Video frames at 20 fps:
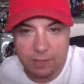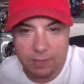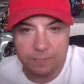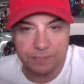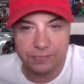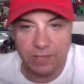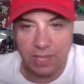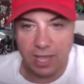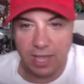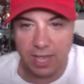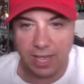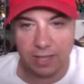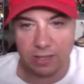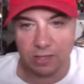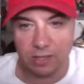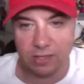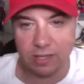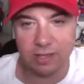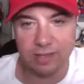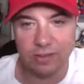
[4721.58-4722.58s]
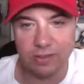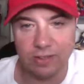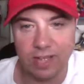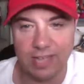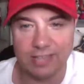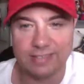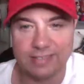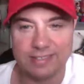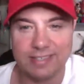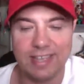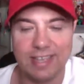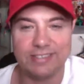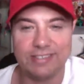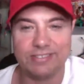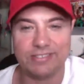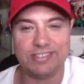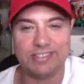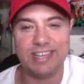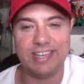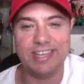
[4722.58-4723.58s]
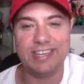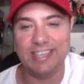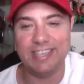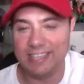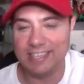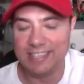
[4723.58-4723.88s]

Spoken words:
Hail at entertaining.